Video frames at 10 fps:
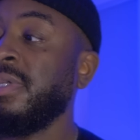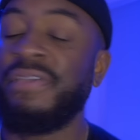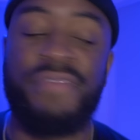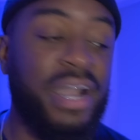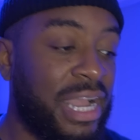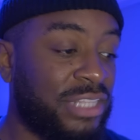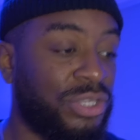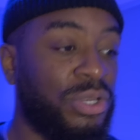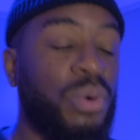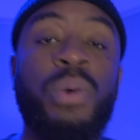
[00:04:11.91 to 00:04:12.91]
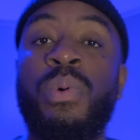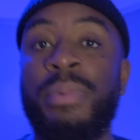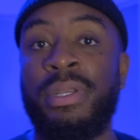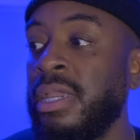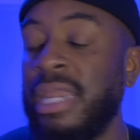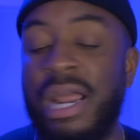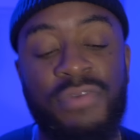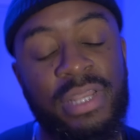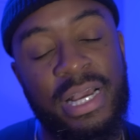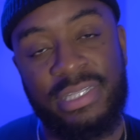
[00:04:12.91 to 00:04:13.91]
if I got to know a woman and I
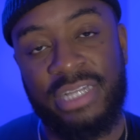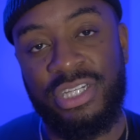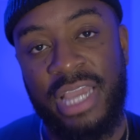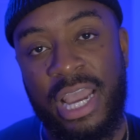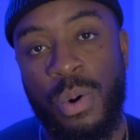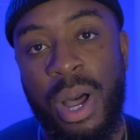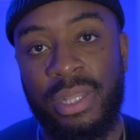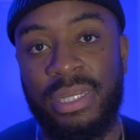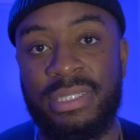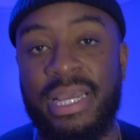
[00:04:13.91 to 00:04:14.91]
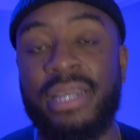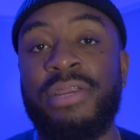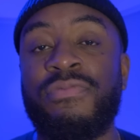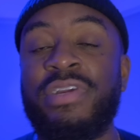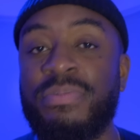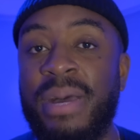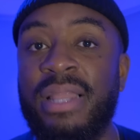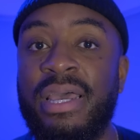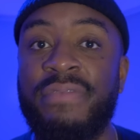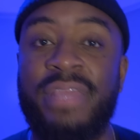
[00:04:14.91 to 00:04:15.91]
realized that she had qualities that could enrich my
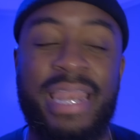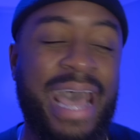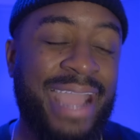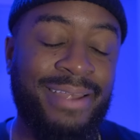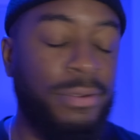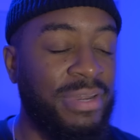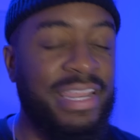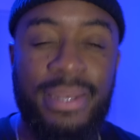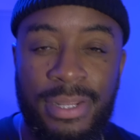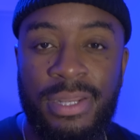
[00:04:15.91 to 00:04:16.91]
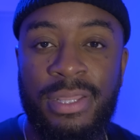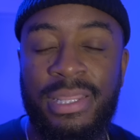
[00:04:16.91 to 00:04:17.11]
life, that I needed,